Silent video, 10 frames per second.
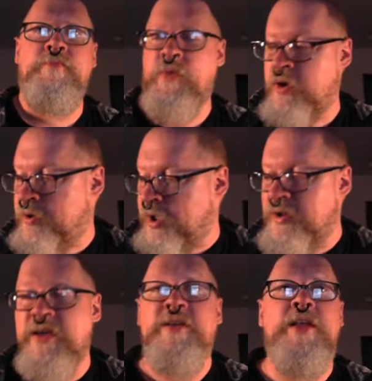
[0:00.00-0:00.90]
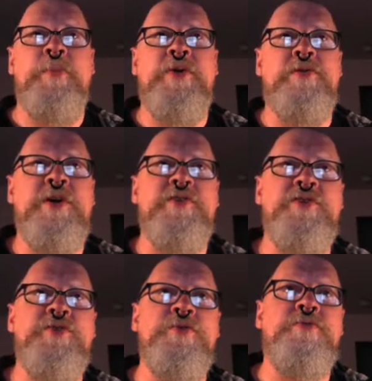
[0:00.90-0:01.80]
All right, I'm going to look at the
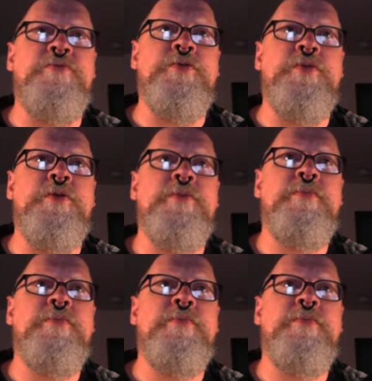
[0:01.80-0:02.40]
two and four.